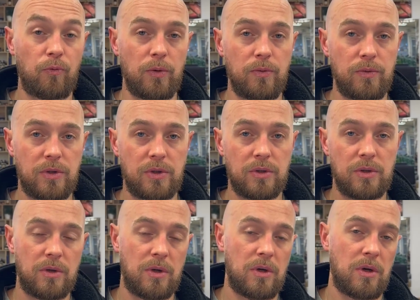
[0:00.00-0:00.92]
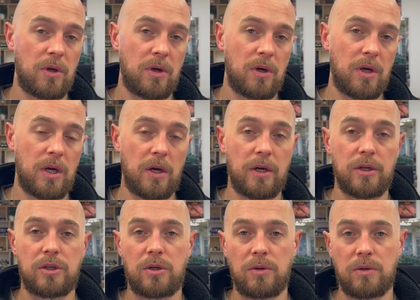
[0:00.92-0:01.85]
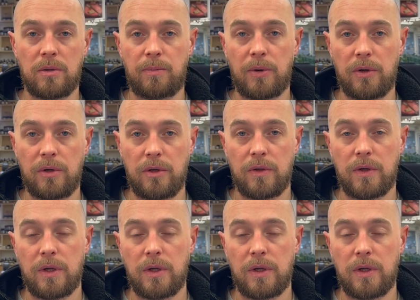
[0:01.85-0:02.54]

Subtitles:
roots, excuse the pun,